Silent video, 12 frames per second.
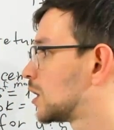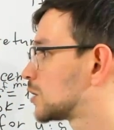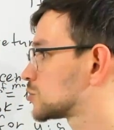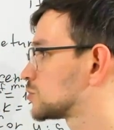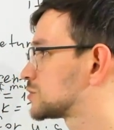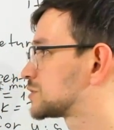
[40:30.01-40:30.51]

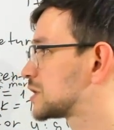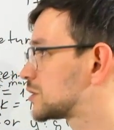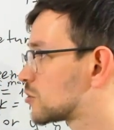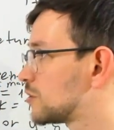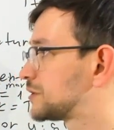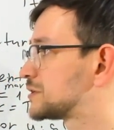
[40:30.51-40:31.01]
So
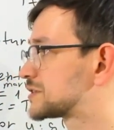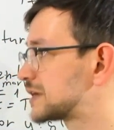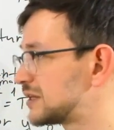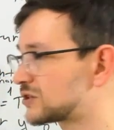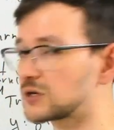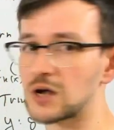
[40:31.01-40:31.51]
centroid and
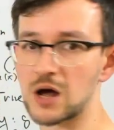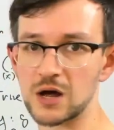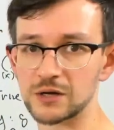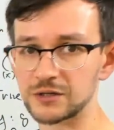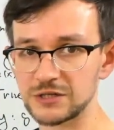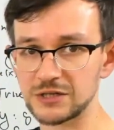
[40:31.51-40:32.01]
center
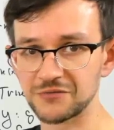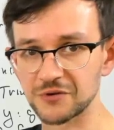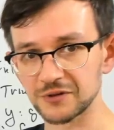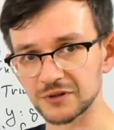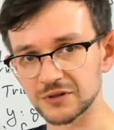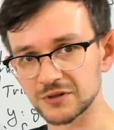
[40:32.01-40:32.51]
are
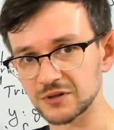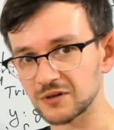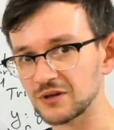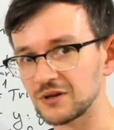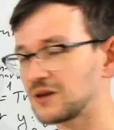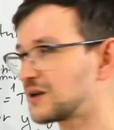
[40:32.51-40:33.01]
different
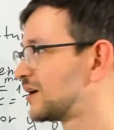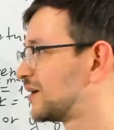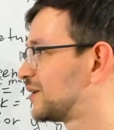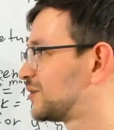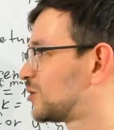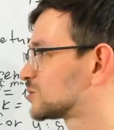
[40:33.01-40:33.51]

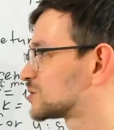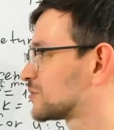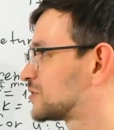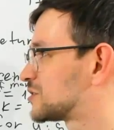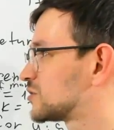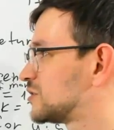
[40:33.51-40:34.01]
nodes of
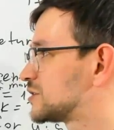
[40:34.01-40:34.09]
the tree.